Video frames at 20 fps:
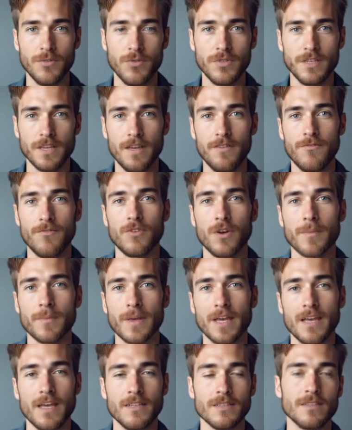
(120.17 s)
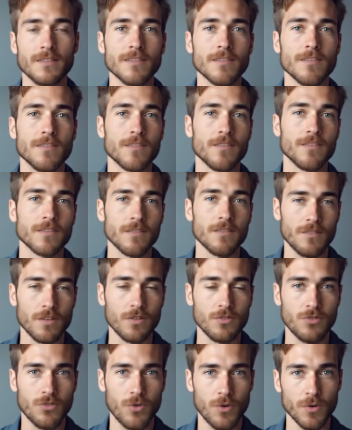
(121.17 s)
it for a minute. Not
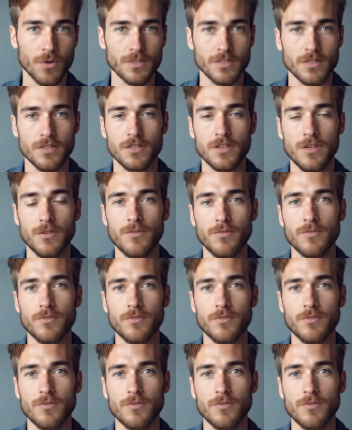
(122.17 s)
sure what to do?